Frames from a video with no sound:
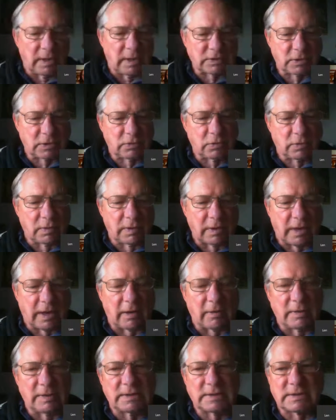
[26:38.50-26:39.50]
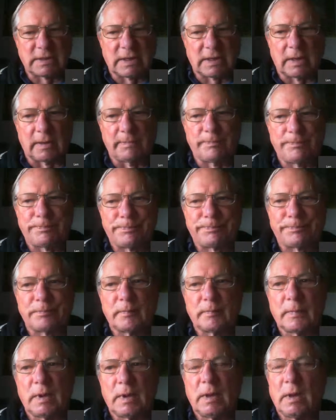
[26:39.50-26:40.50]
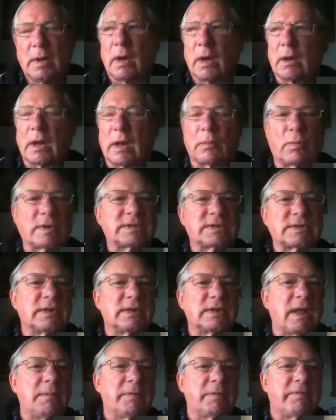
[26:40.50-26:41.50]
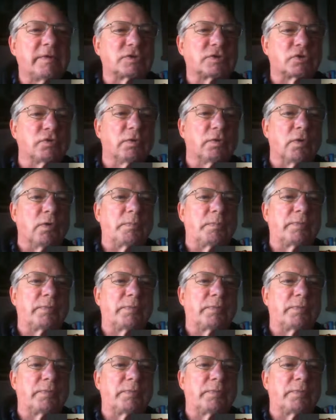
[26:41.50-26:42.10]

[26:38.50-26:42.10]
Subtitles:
So you're in Larry's, oh God, what's the name of his group?